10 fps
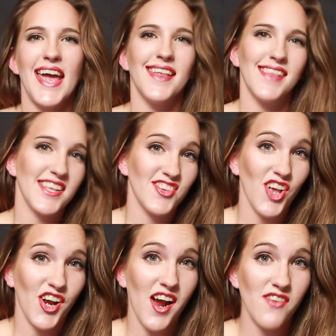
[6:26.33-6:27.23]
and let's
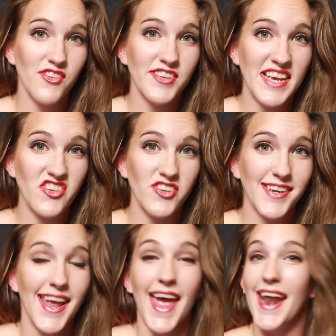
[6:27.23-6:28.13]
start a conversation.
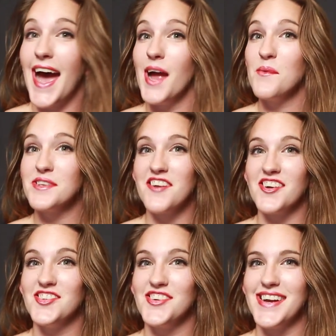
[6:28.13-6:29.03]
And I will
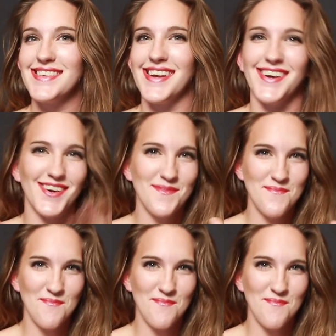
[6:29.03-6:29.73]
talk to you guys later.